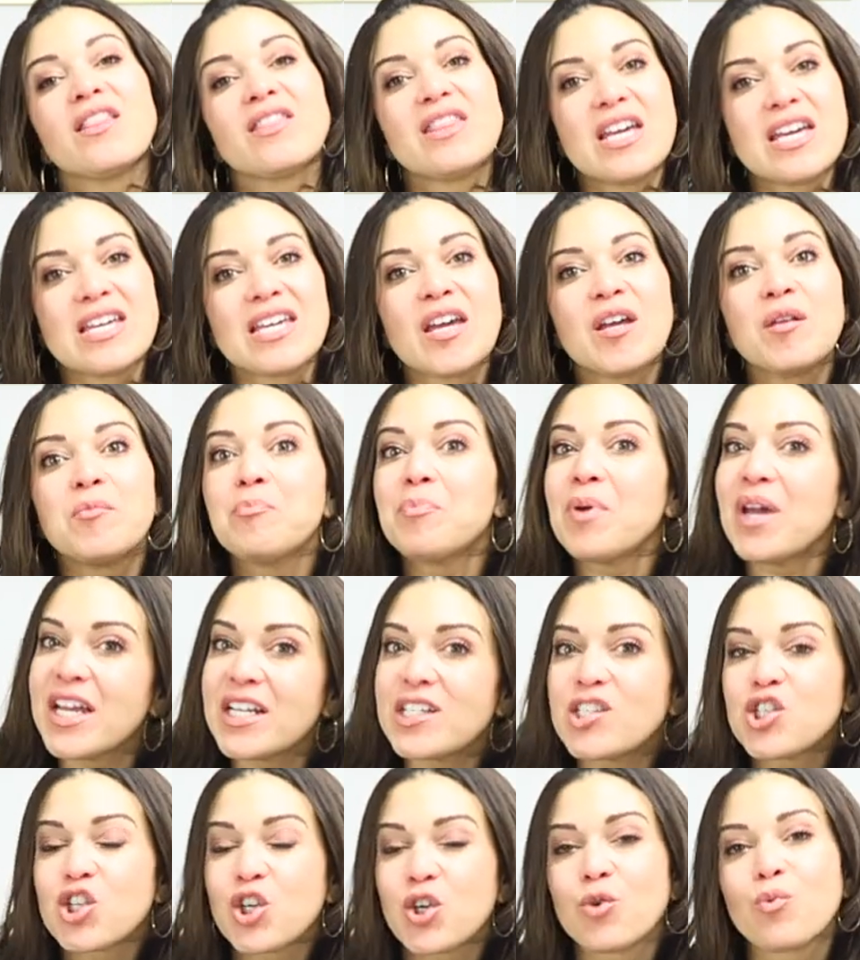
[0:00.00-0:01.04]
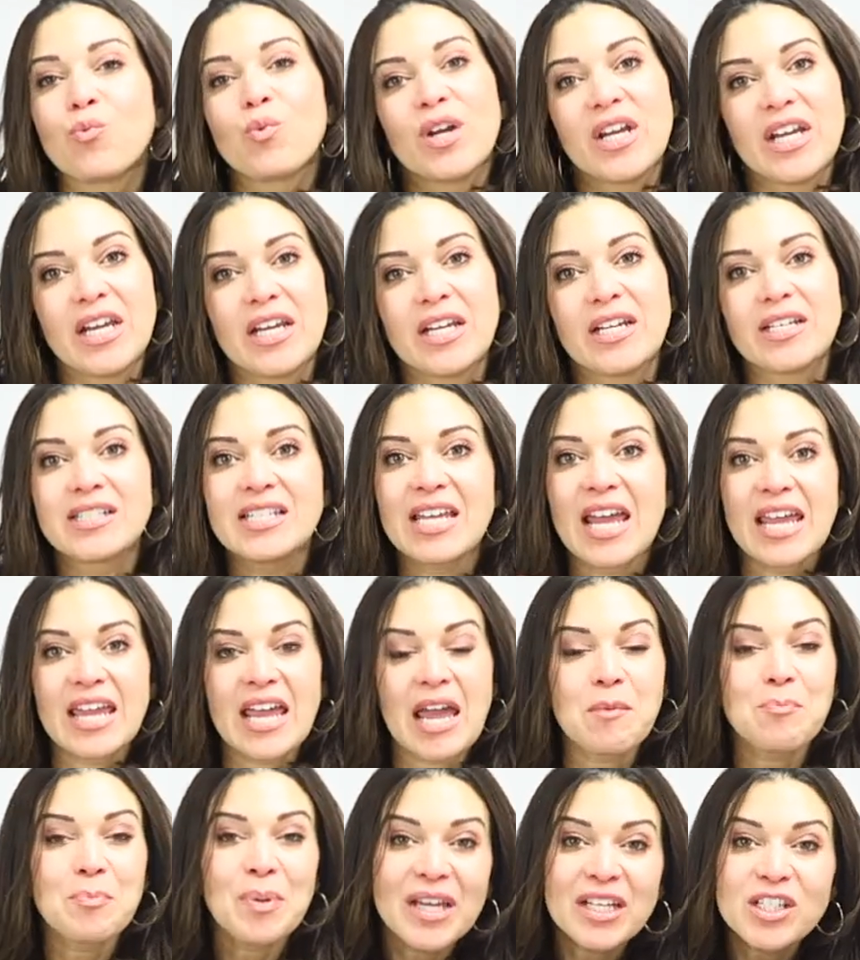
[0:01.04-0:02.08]
They can picture read, take
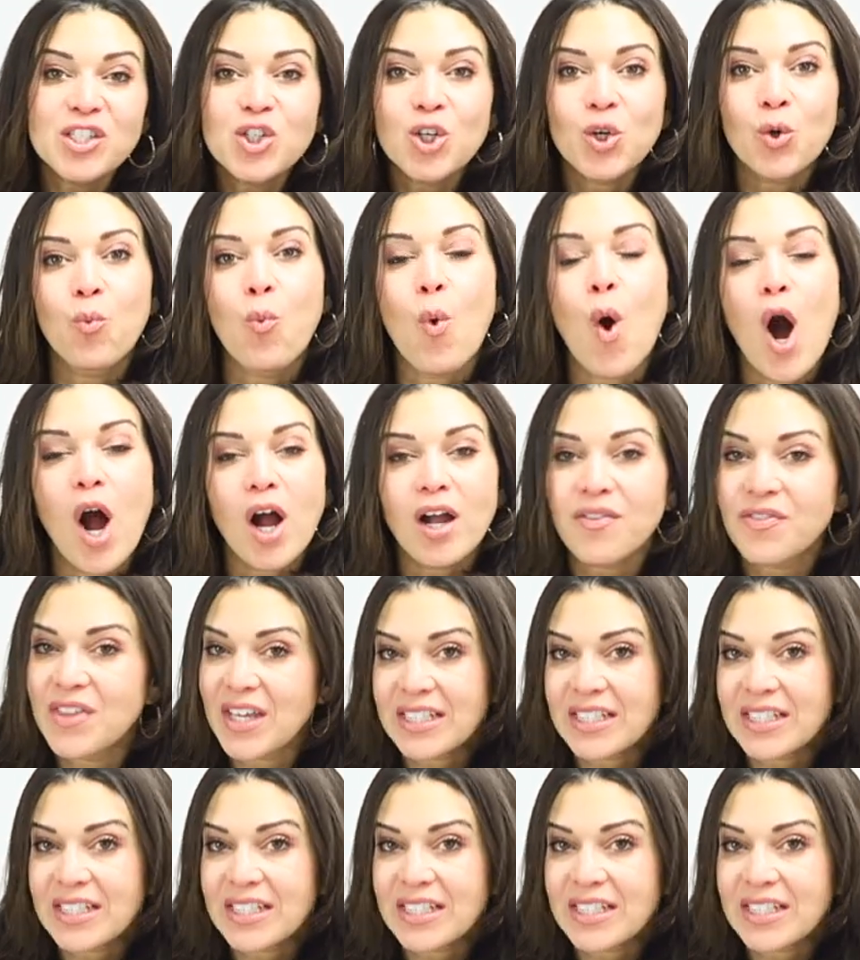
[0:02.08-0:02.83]
a picture walk.